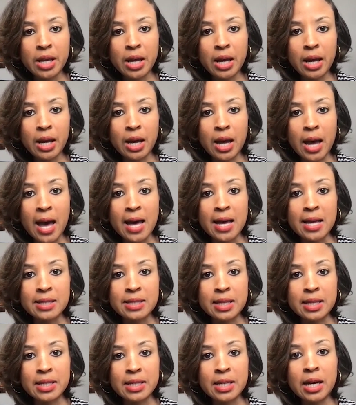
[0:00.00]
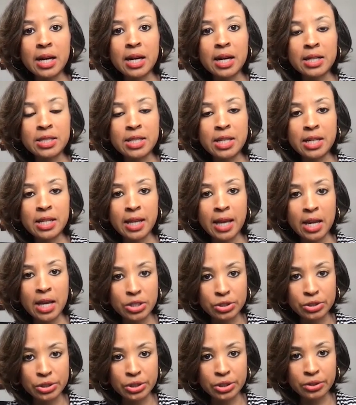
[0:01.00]
as a young
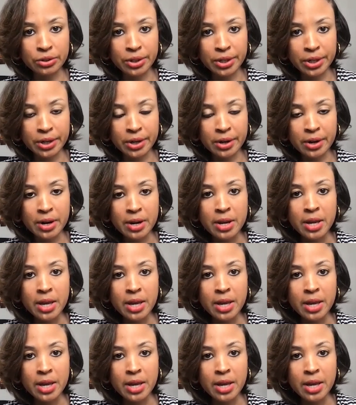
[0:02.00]
teenage girl here.